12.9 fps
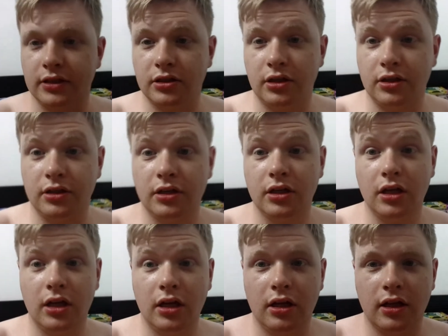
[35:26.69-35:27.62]
So
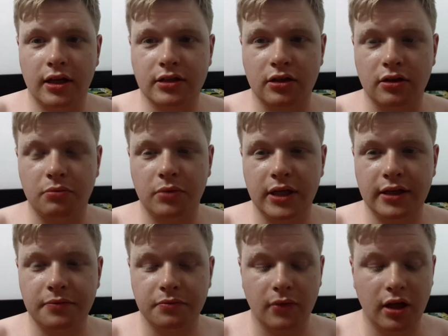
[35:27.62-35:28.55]
that's going to
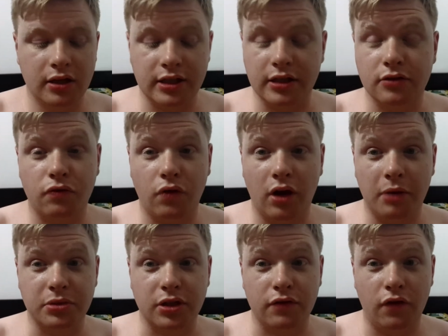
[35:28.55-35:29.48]
be season 4
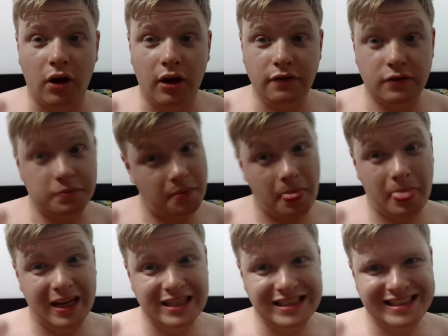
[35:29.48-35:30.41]
episode 5,
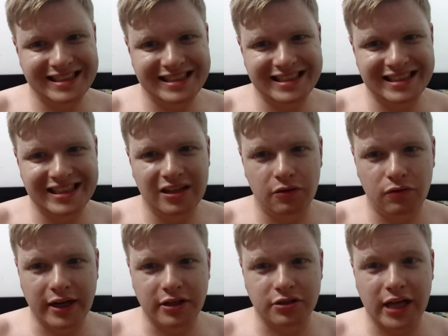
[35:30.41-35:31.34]

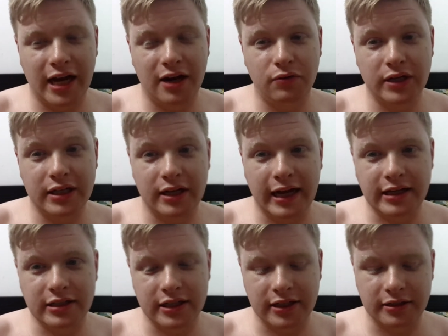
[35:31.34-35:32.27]
Battlestar
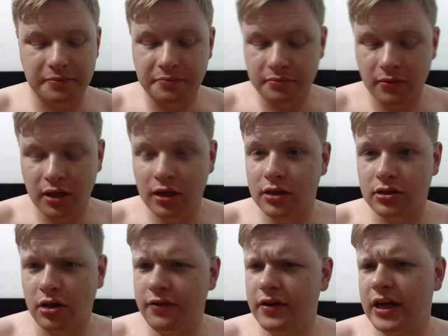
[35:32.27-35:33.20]
Galactica.
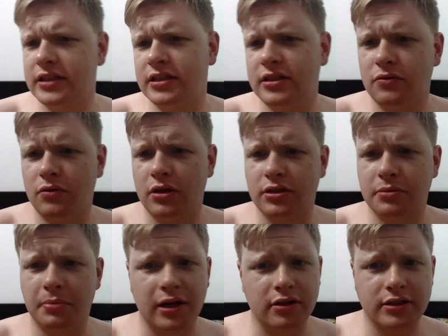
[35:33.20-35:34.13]
So I haven't actually
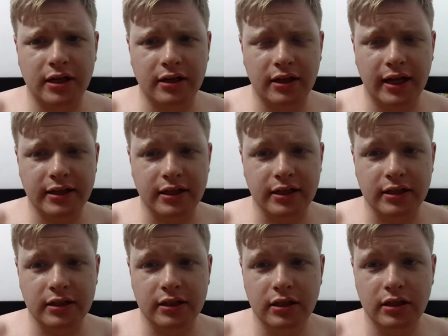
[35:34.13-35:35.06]
watched Battlestar
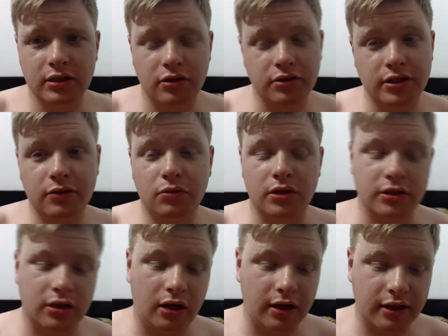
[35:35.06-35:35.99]
Galactica, so I'll see what
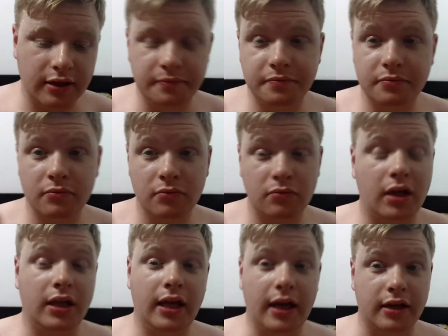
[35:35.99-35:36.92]
it's like.
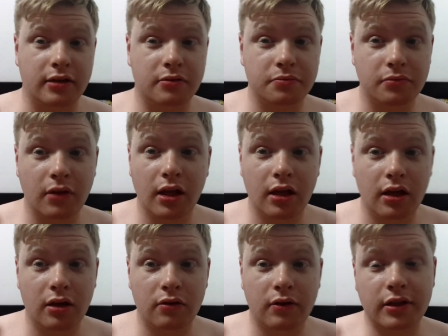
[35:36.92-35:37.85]
But yeah,
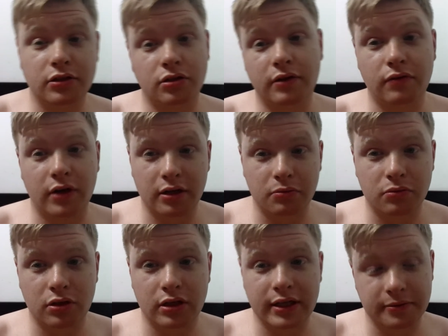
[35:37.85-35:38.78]
really enjoying Rick and
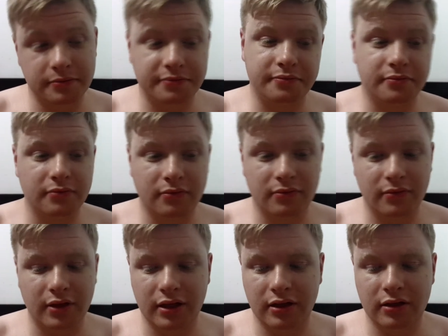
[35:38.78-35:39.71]
Morty,
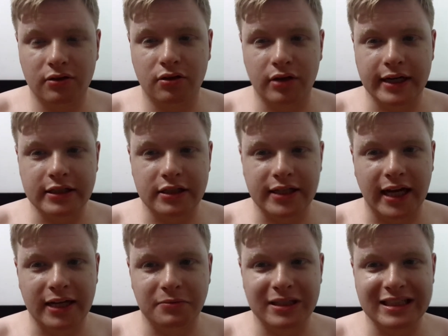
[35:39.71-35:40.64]
good
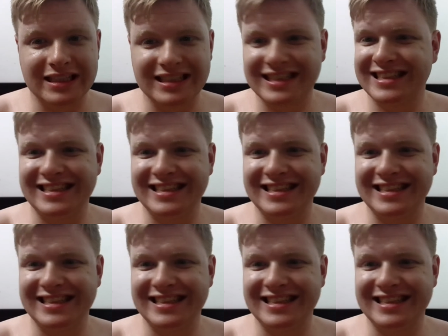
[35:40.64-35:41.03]
entertainment.